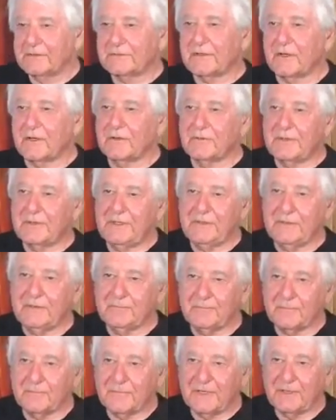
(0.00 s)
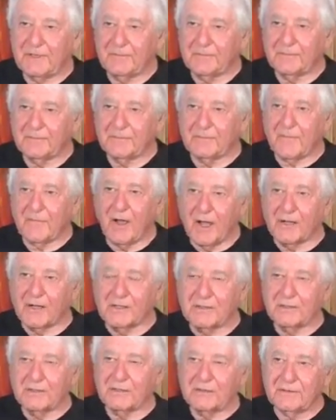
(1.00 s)
So in, in
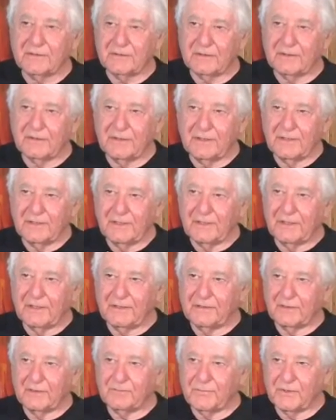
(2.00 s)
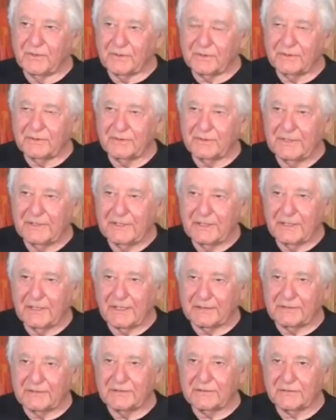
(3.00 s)
MOG, in the book,
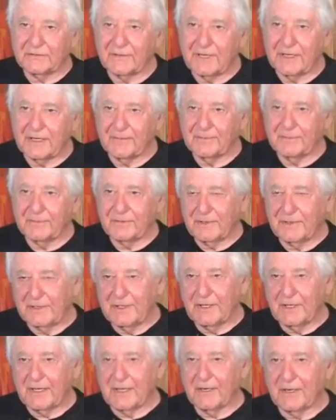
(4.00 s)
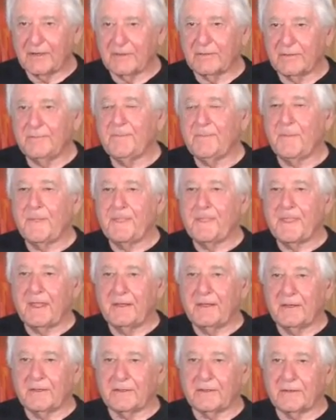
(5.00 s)
I describe how
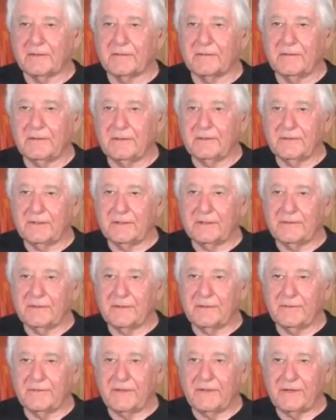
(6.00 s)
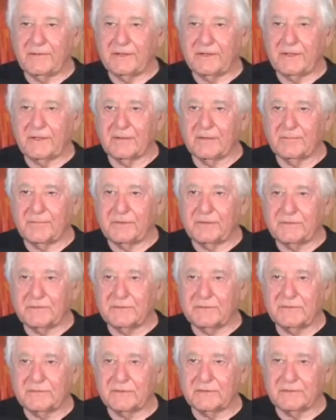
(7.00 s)
uh, the, the theory can
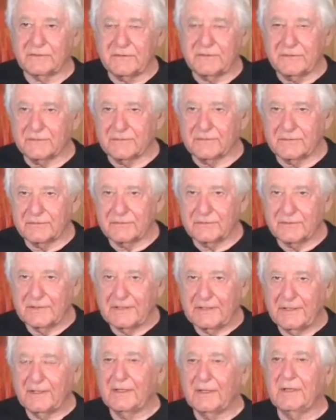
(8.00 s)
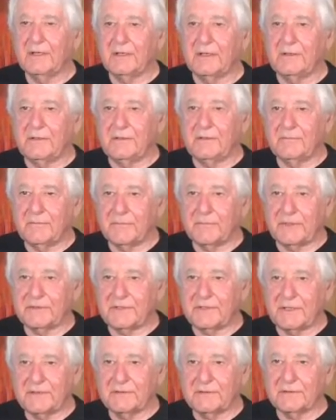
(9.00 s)
produce solutions and
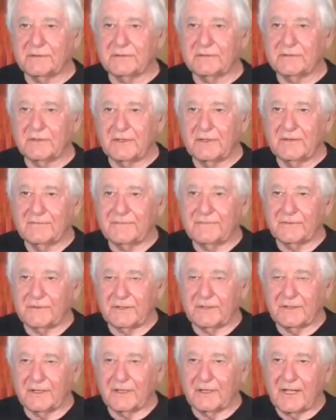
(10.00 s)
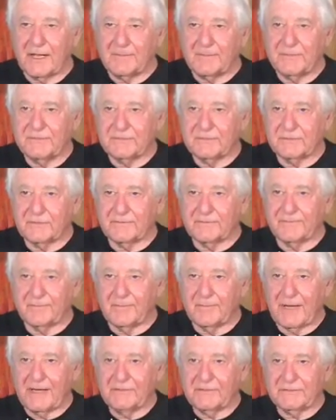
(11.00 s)
predictions for the collapse of
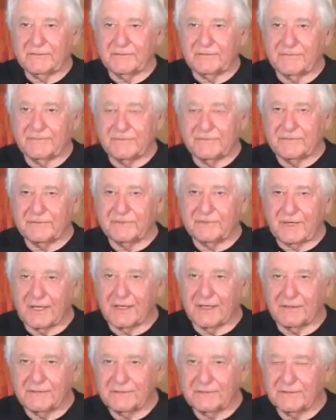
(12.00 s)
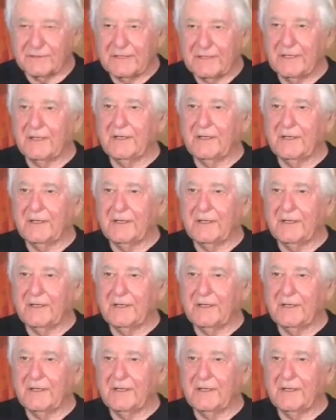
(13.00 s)
massive stars